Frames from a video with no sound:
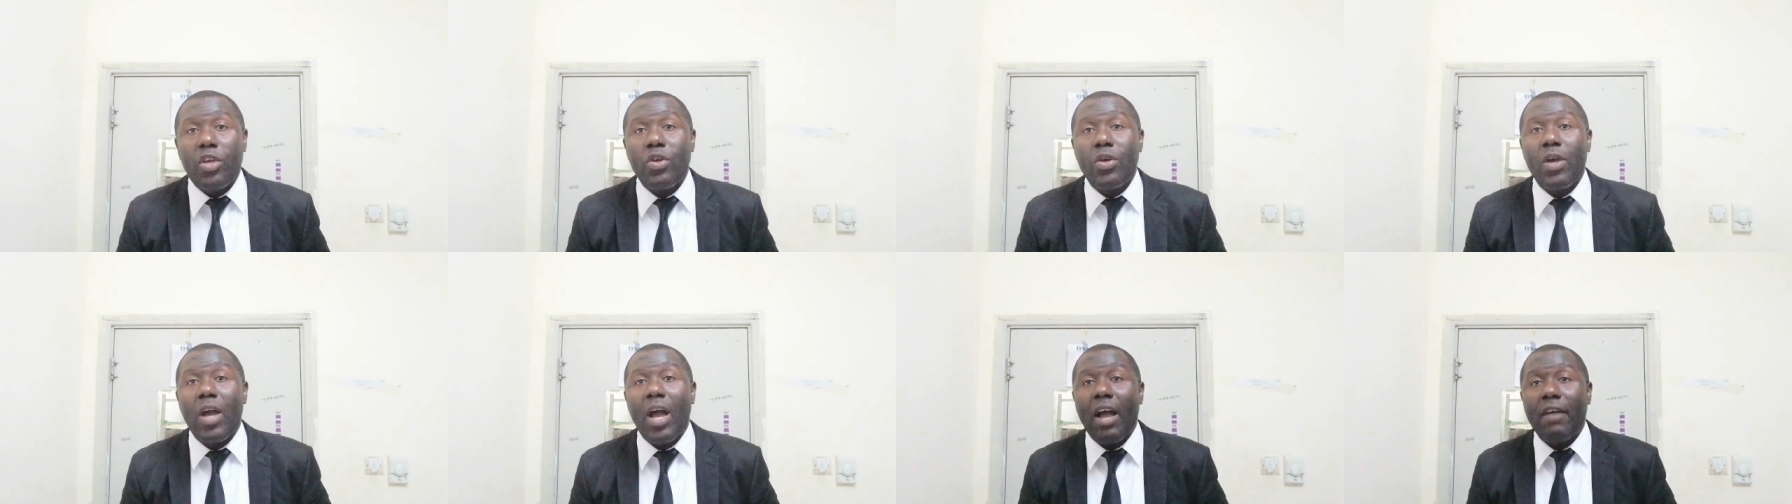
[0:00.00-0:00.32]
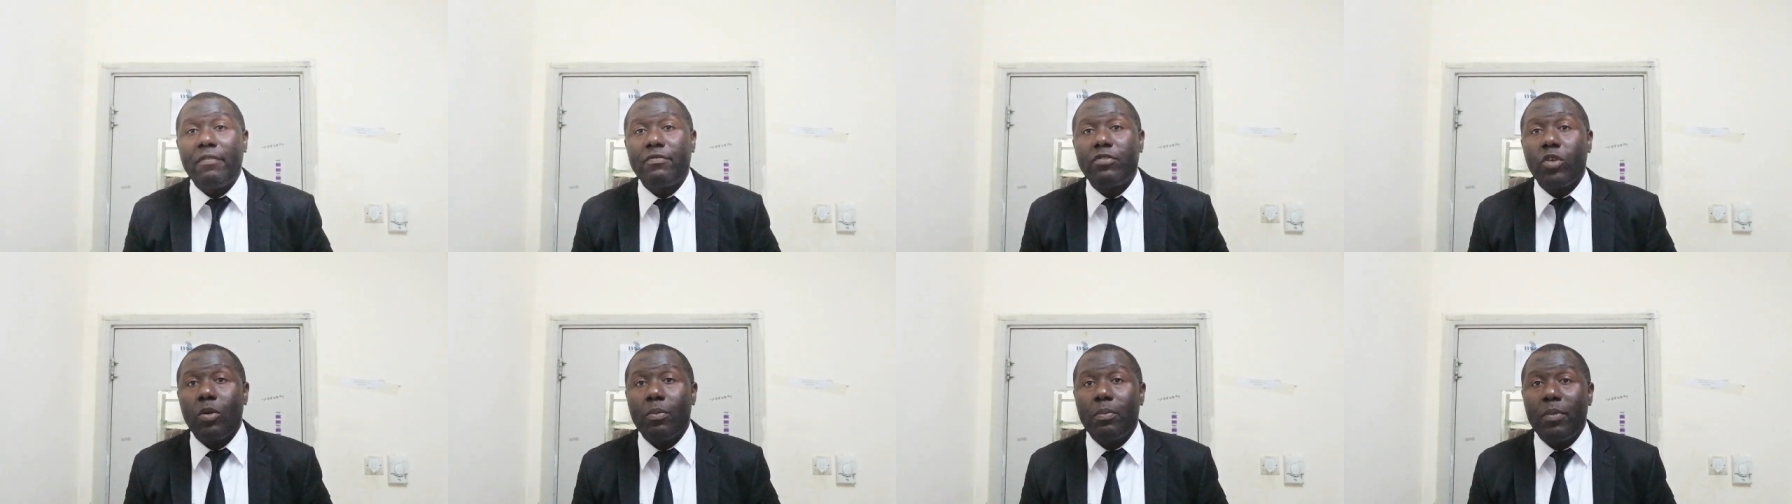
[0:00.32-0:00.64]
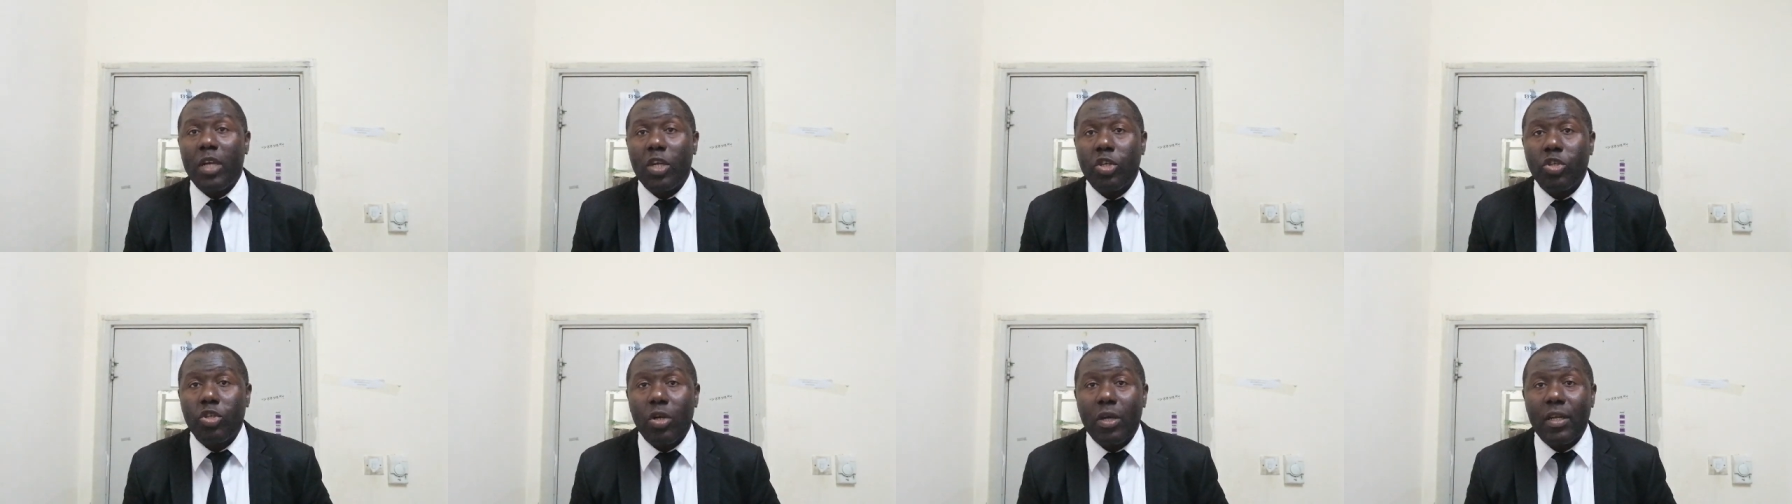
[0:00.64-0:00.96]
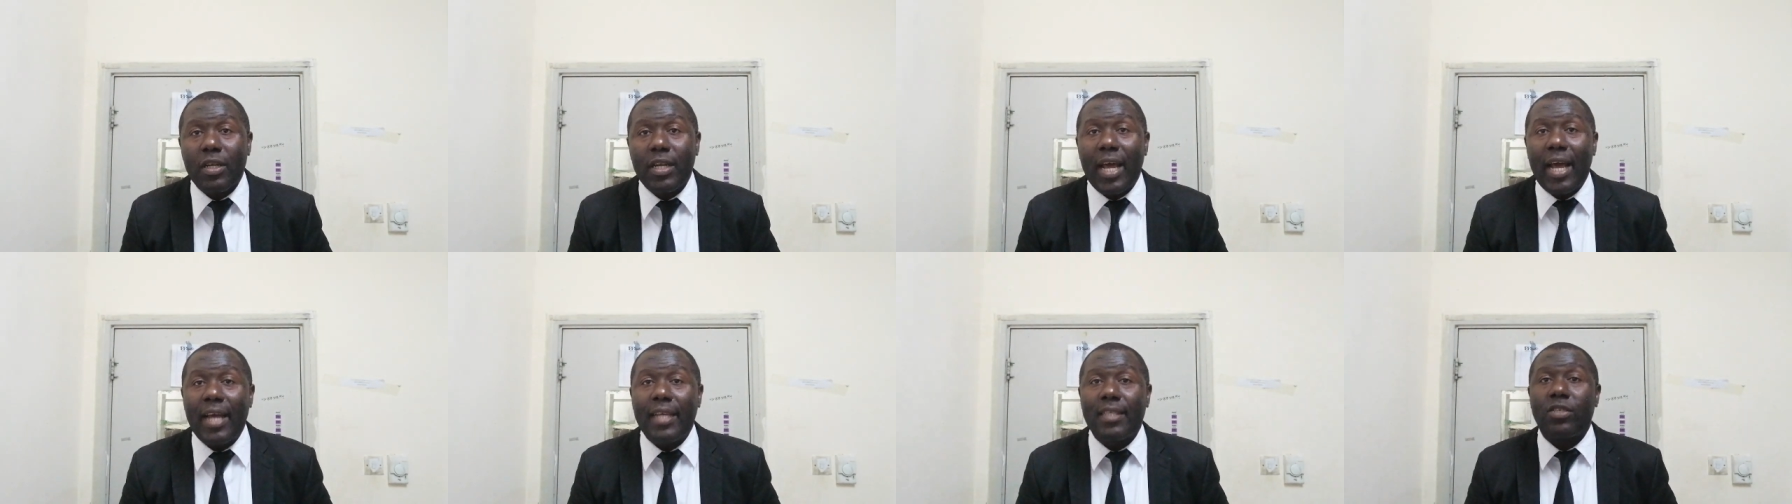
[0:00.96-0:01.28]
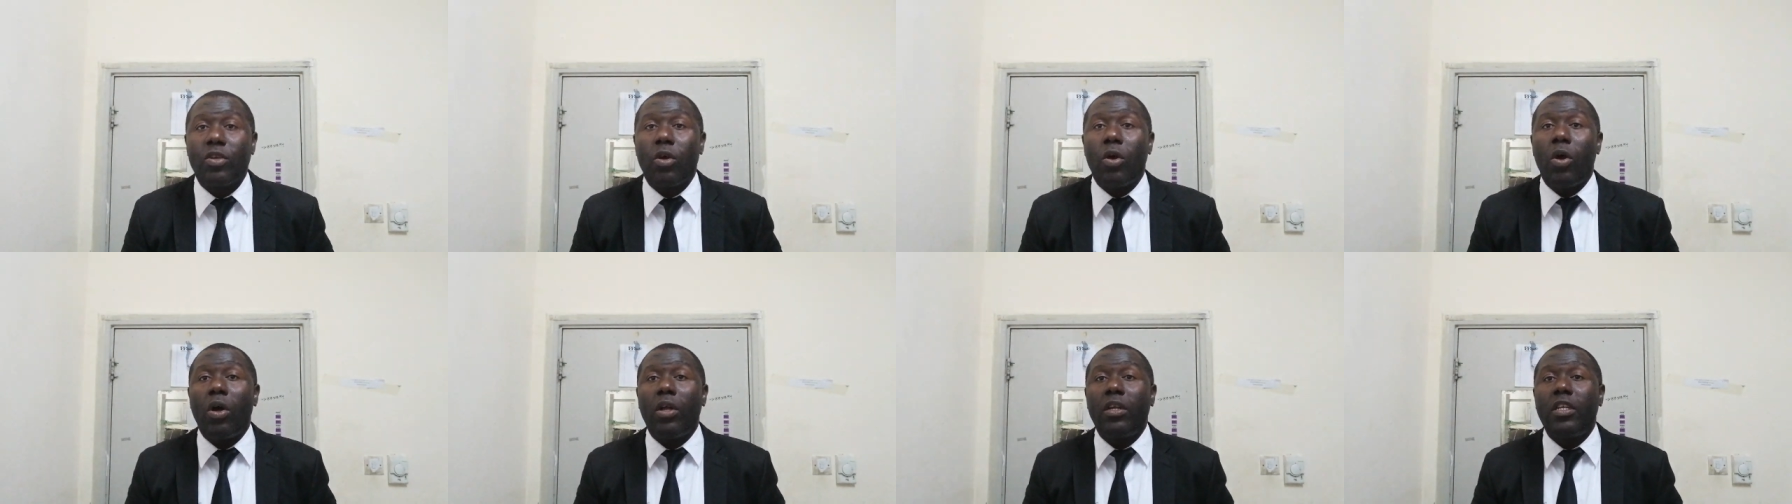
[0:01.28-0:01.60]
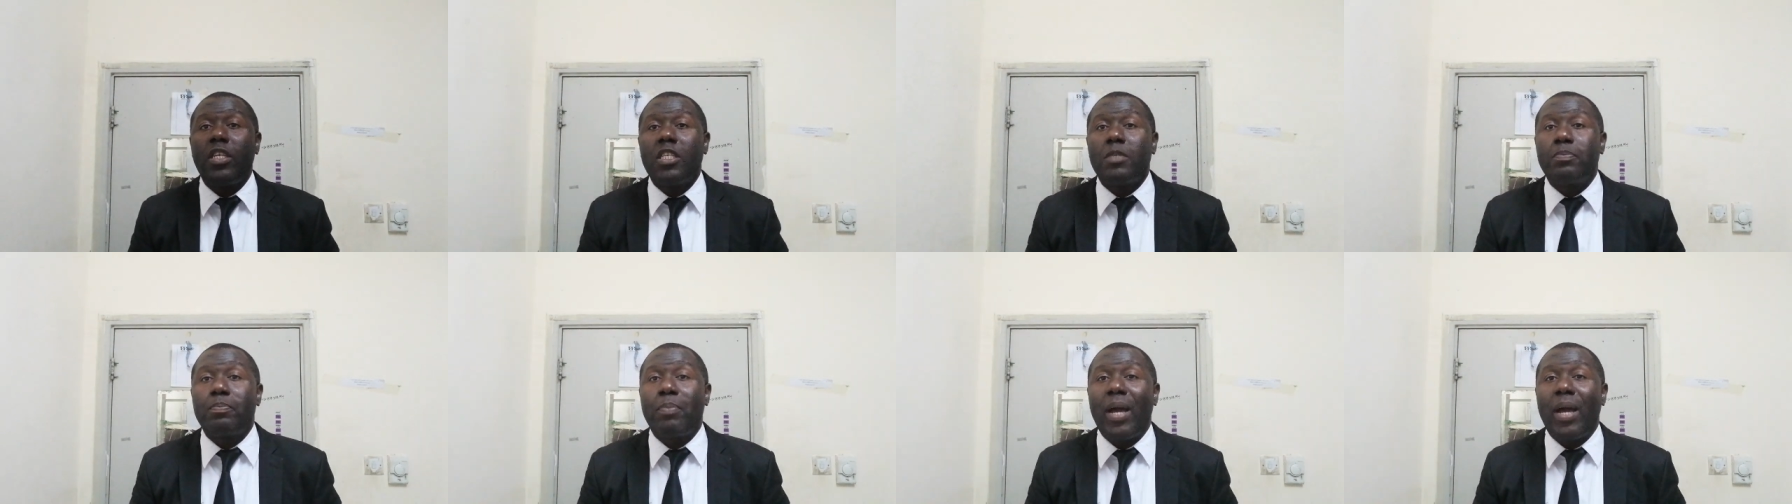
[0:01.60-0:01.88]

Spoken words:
you have to make sure that all these